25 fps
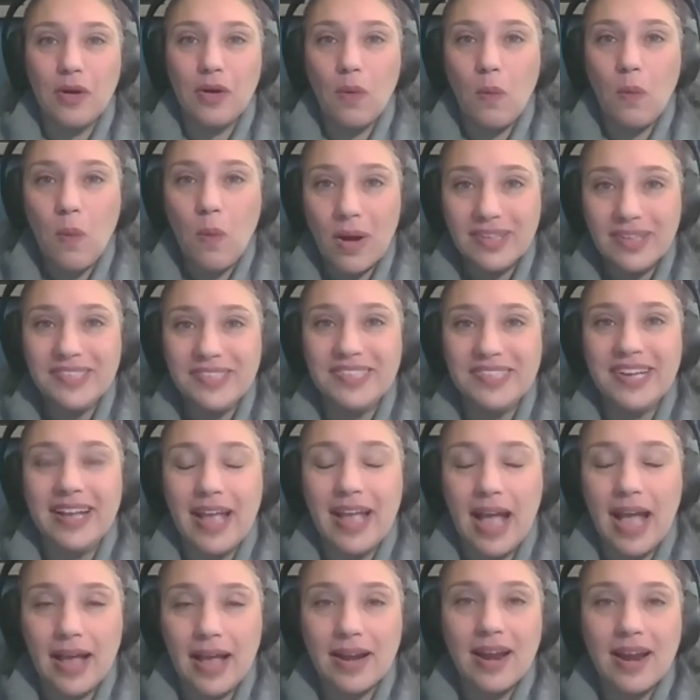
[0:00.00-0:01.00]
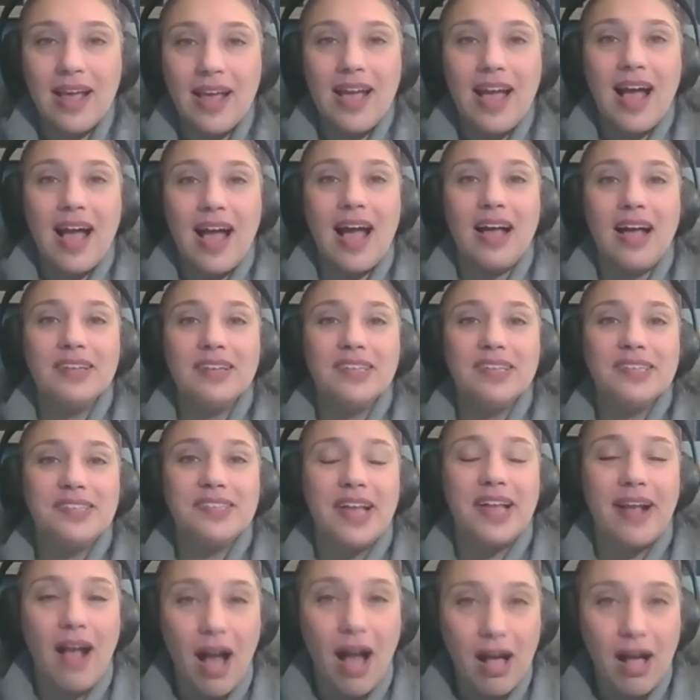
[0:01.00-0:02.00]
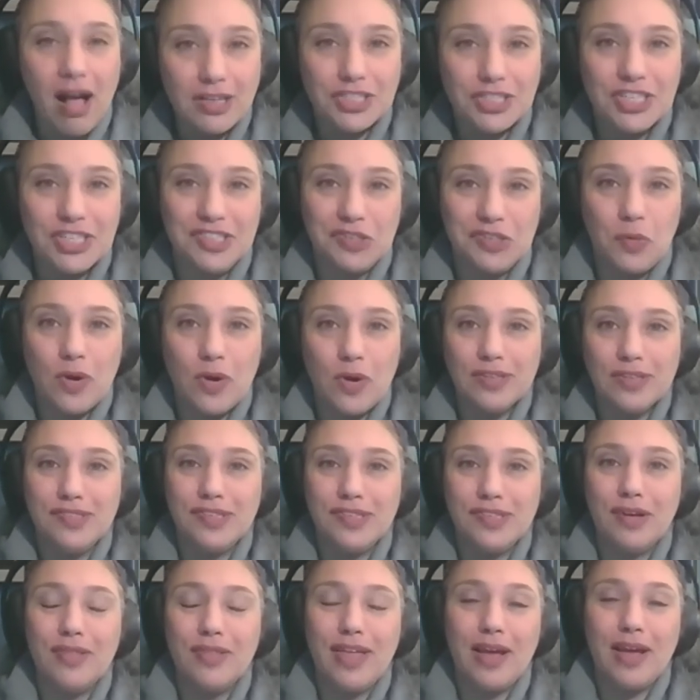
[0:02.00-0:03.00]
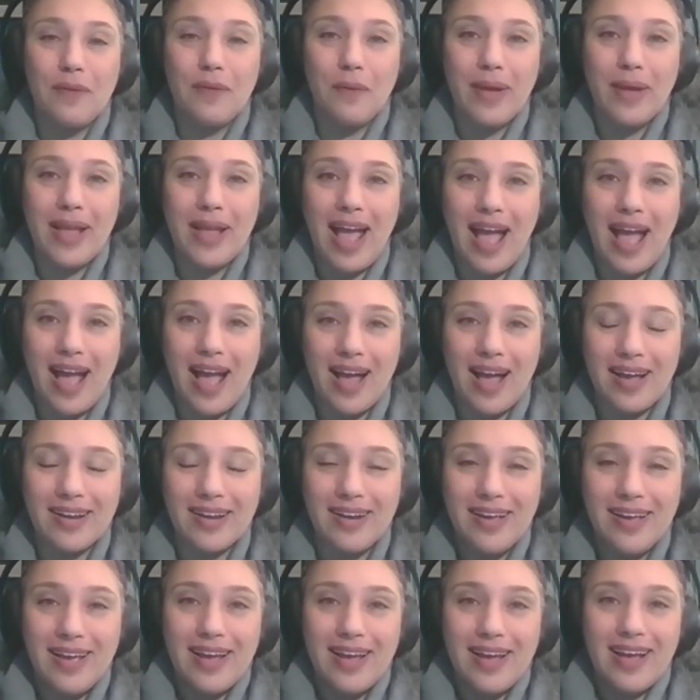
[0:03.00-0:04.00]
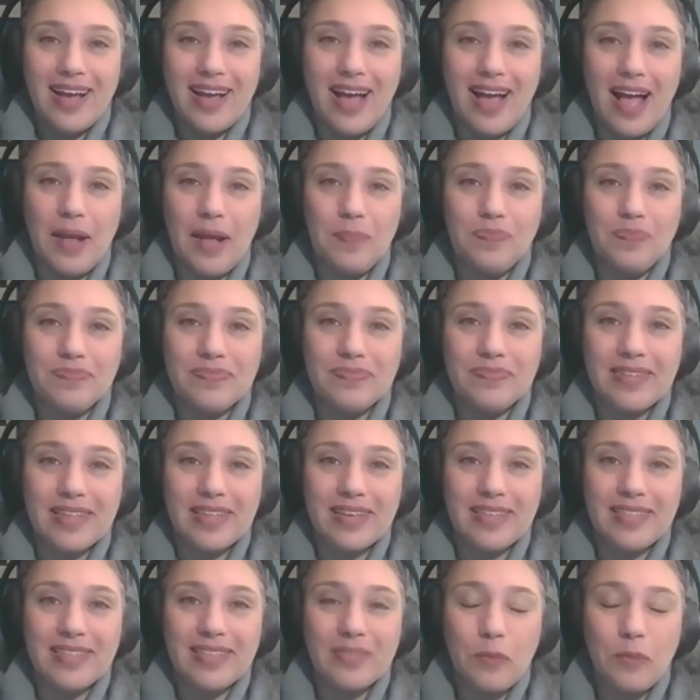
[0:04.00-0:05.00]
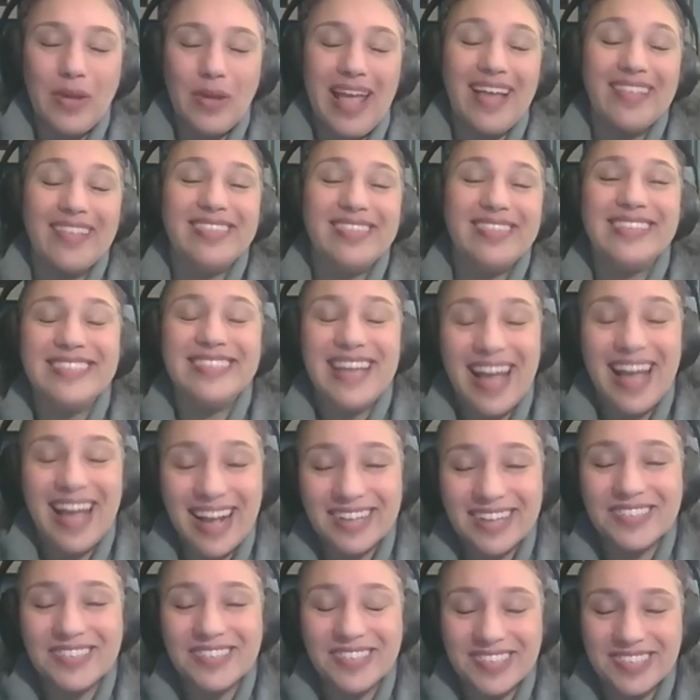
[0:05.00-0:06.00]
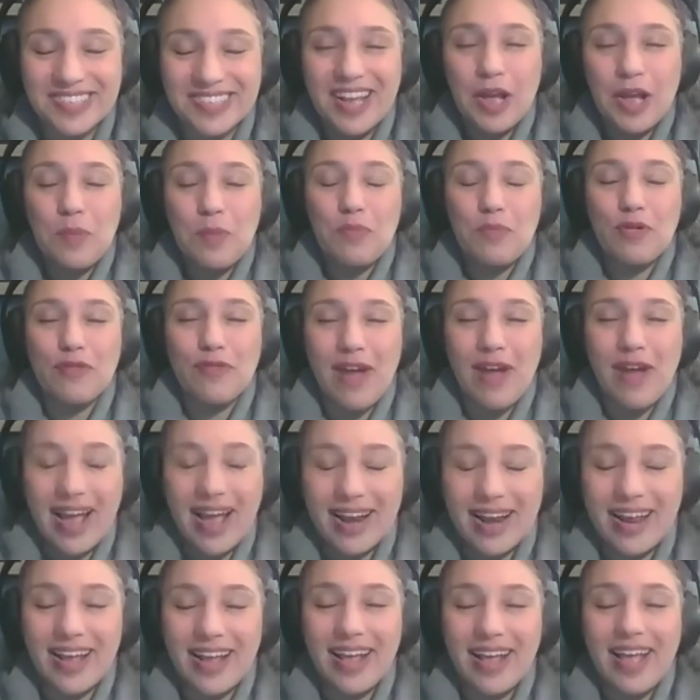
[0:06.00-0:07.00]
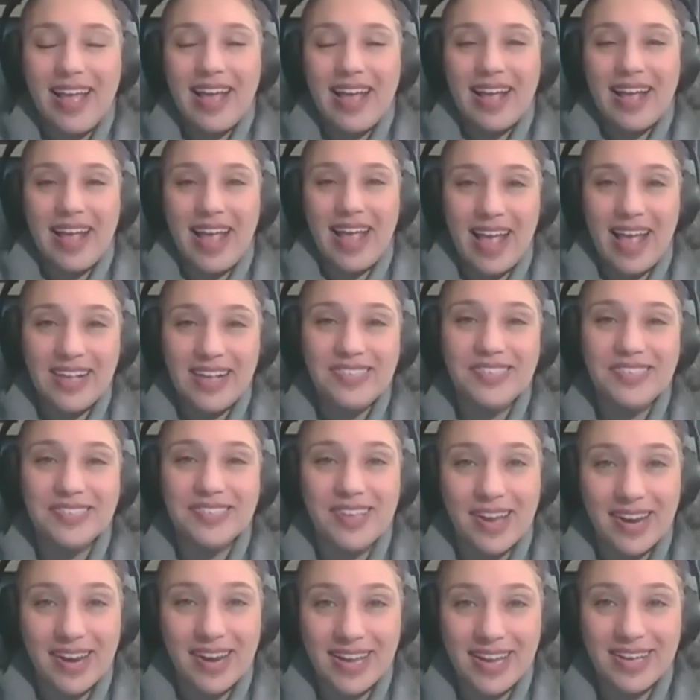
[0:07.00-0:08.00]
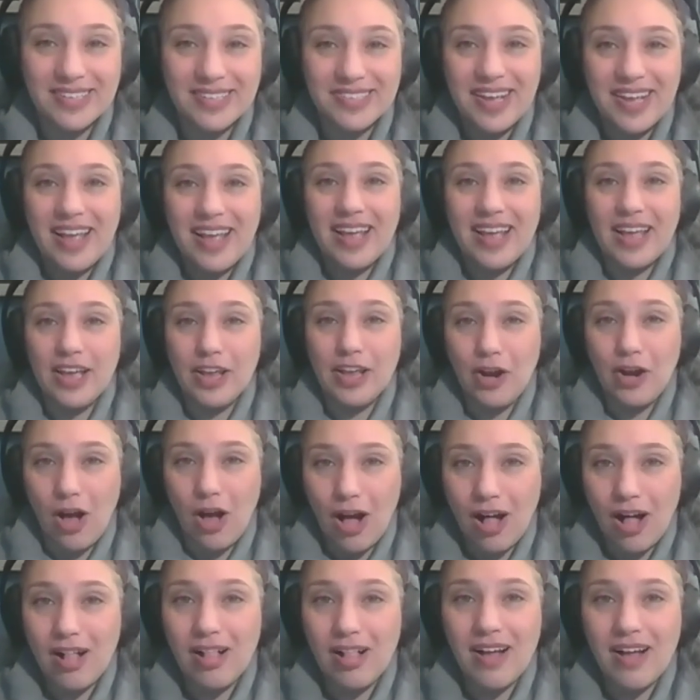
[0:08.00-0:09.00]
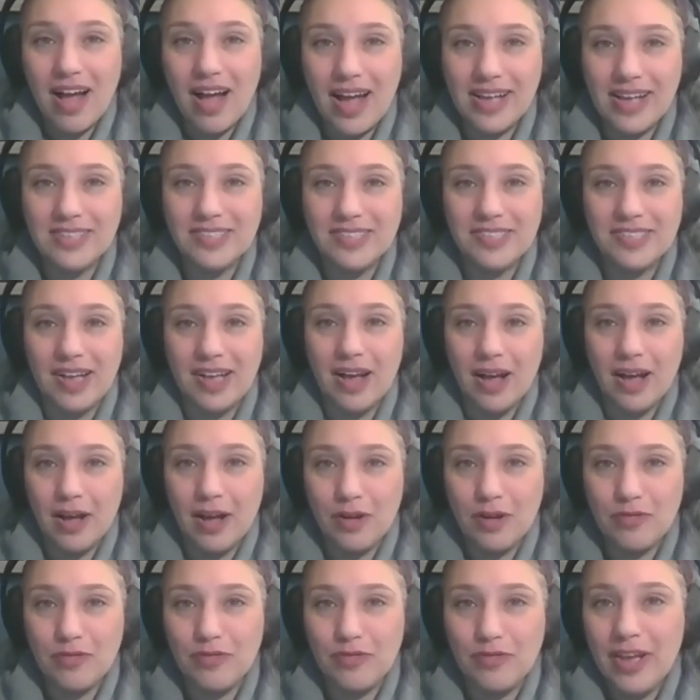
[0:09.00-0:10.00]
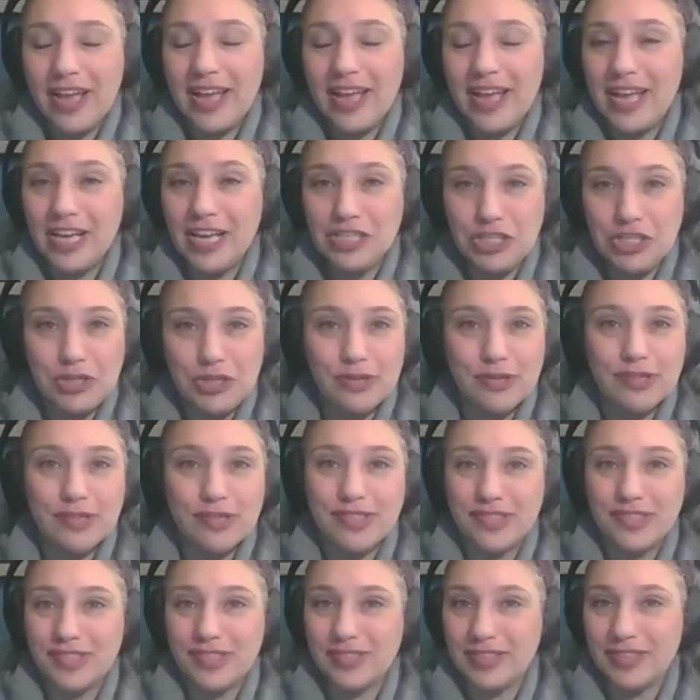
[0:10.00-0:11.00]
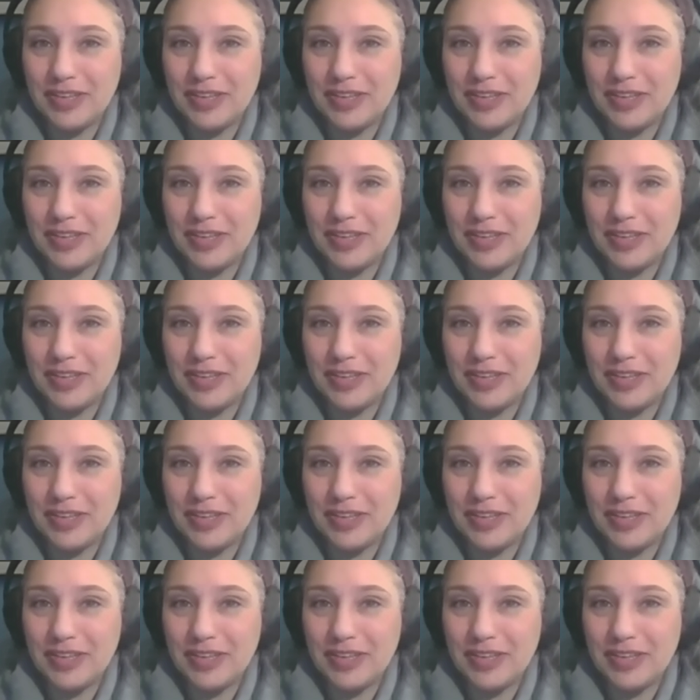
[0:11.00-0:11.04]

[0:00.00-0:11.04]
once again as a psychologist would, so that we had the texts providing case studies in all kinds of issues,